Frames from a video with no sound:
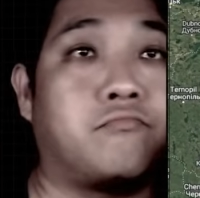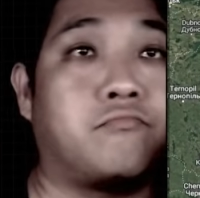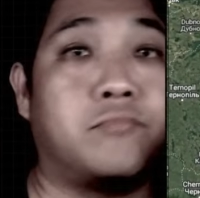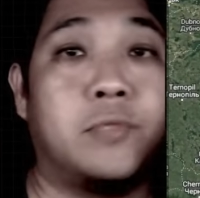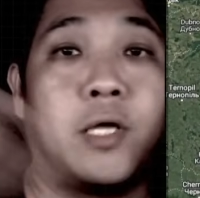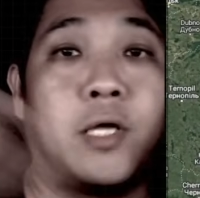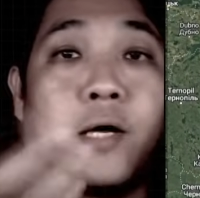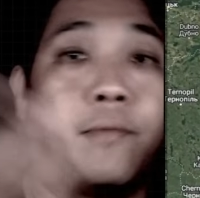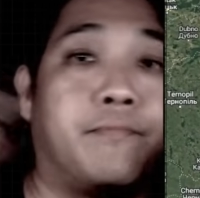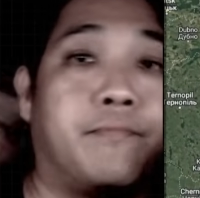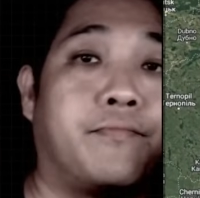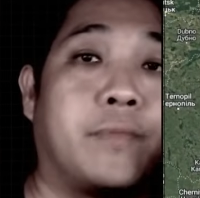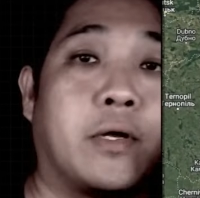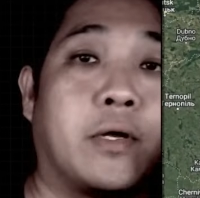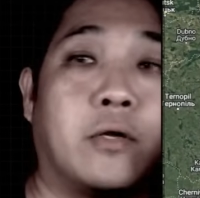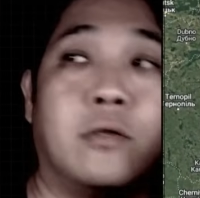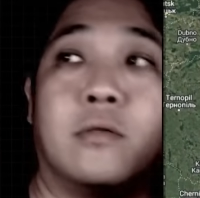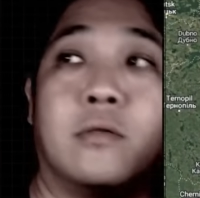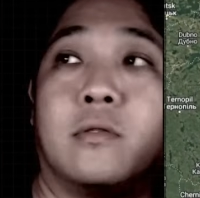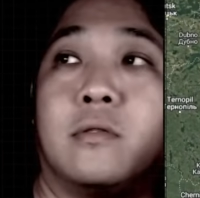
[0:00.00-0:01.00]
yeah, I'm
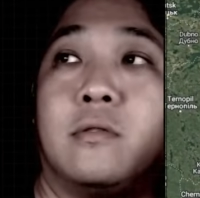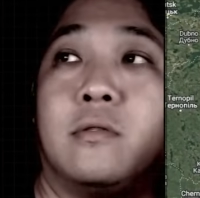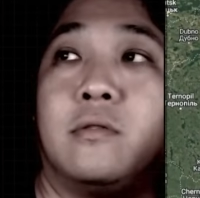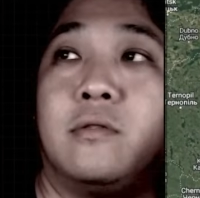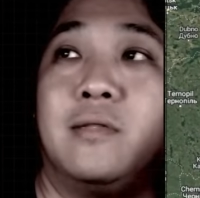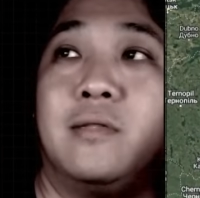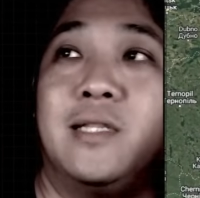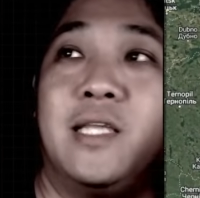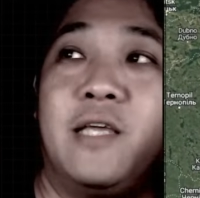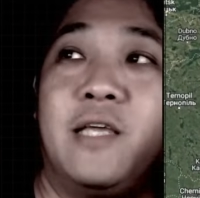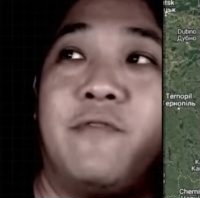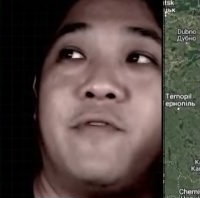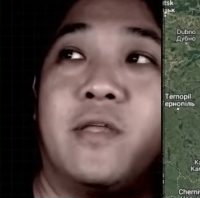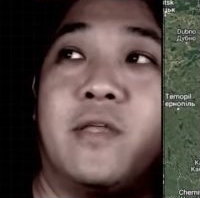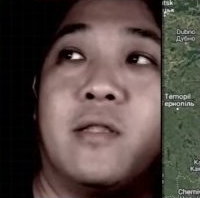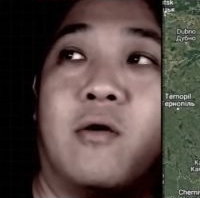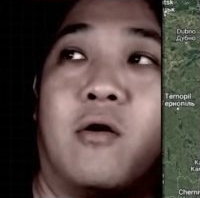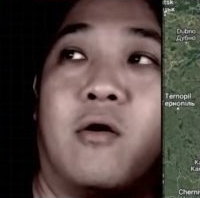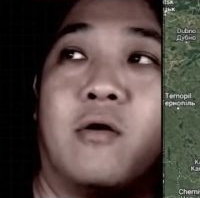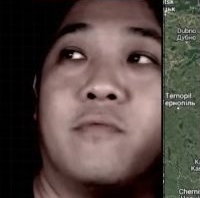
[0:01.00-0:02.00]
gonna leave it
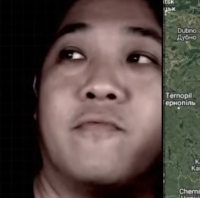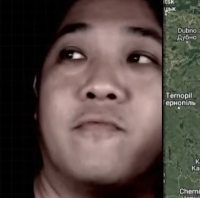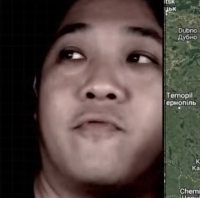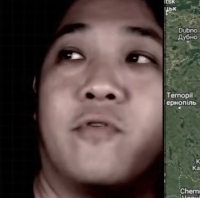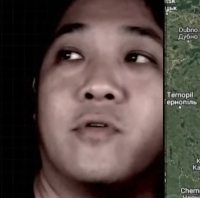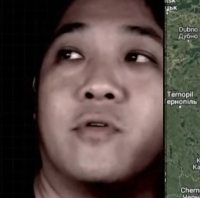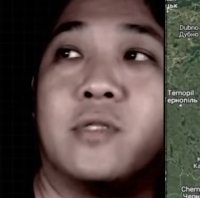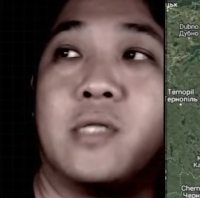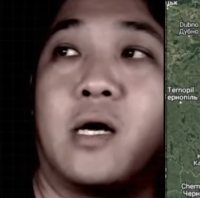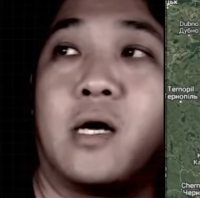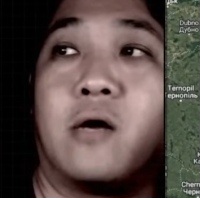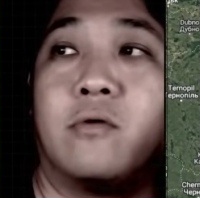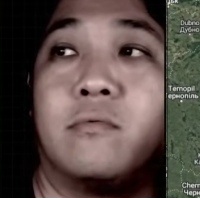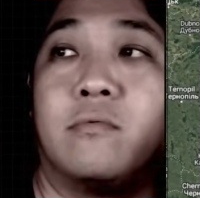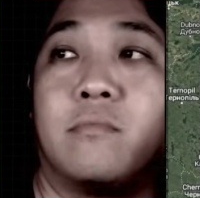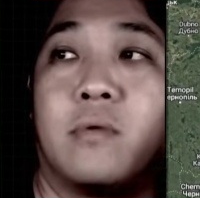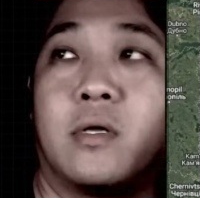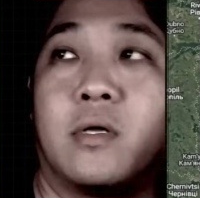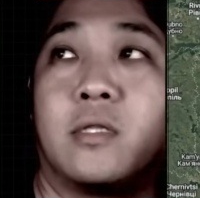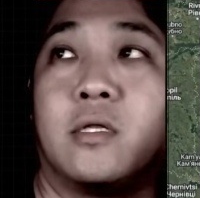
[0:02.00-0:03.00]
on for now.
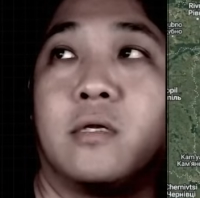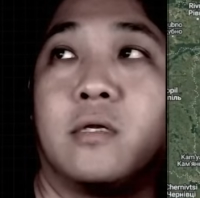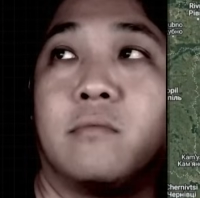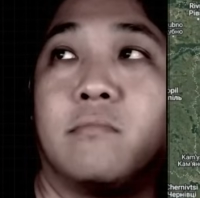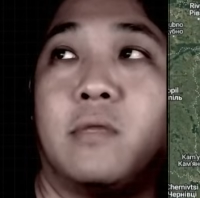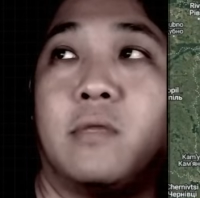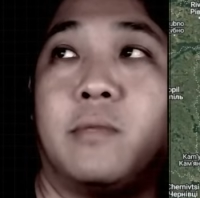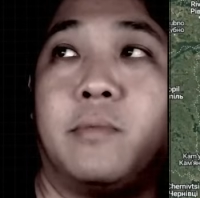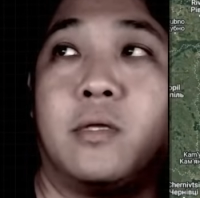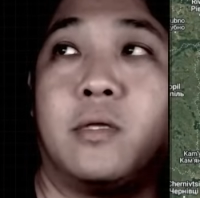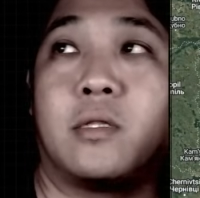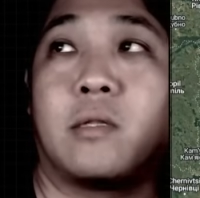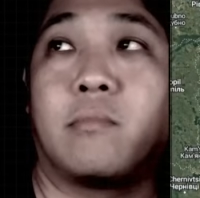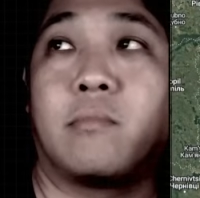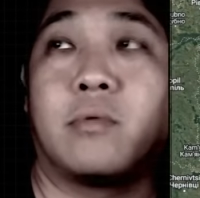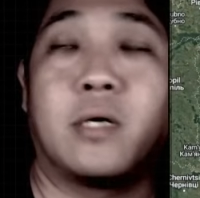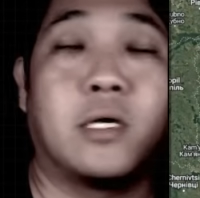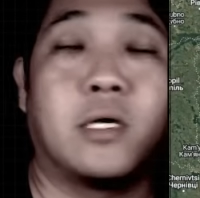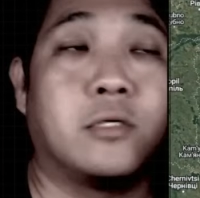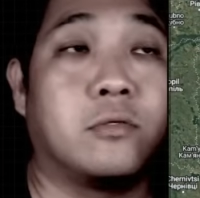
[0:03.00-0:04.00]
I think maybe some
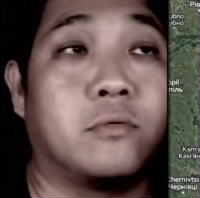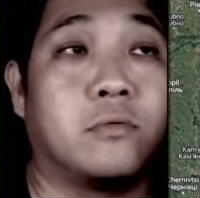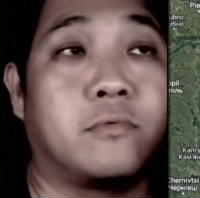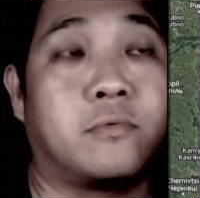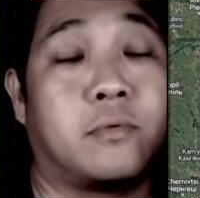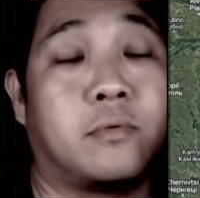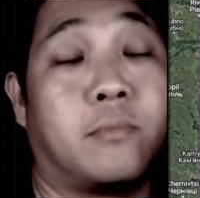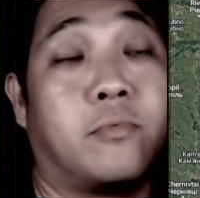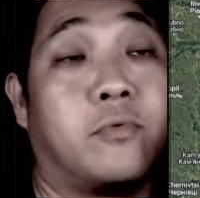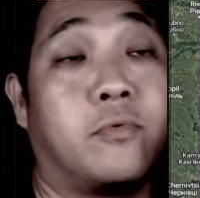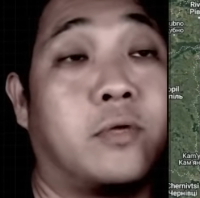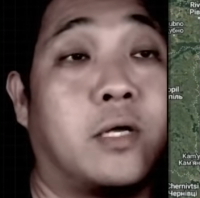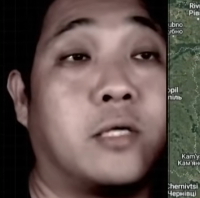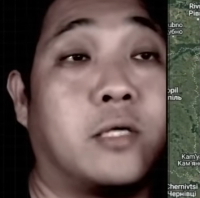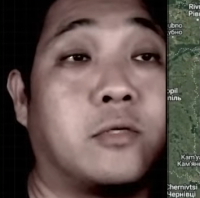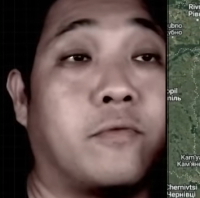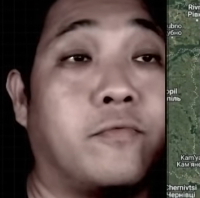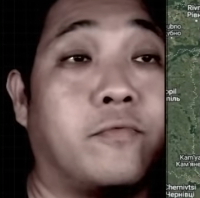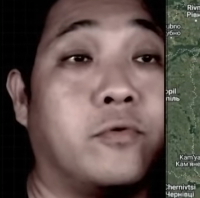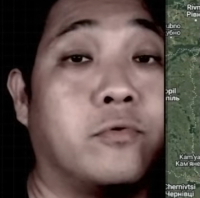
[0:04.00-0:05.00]
guys
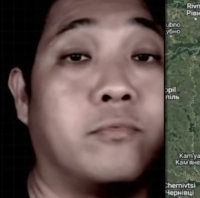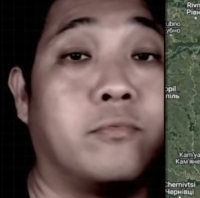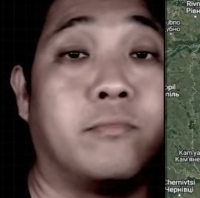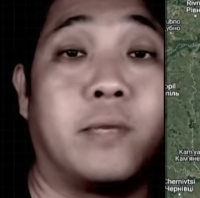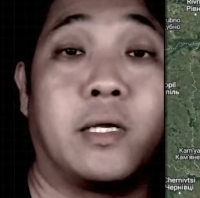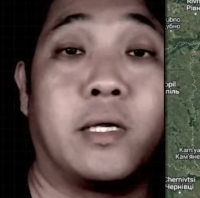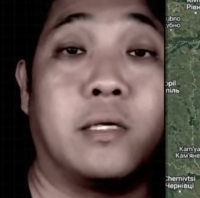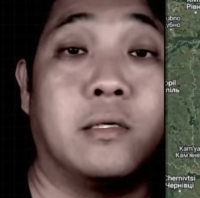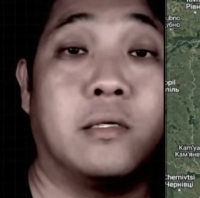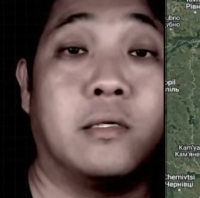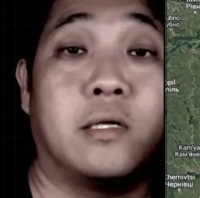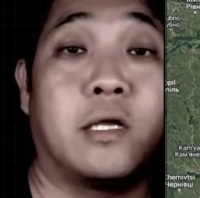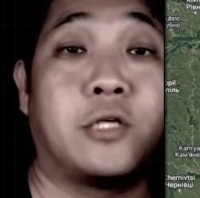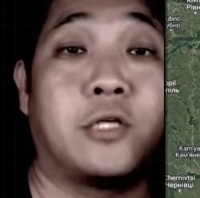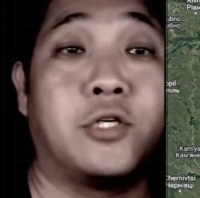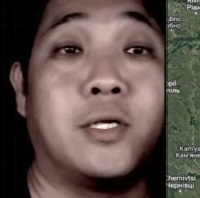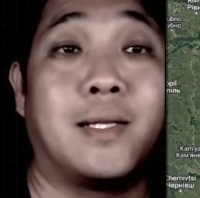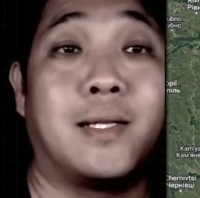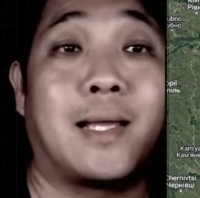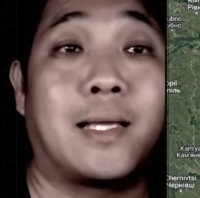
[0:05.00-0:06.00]
of you might
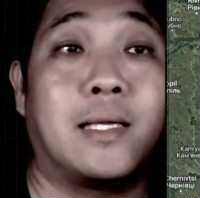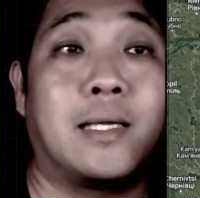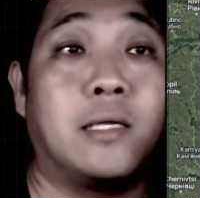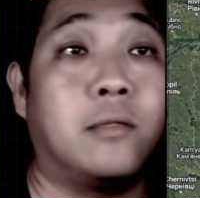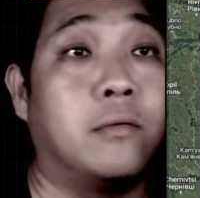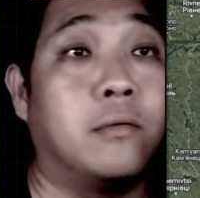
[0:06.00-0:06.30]
actually like it.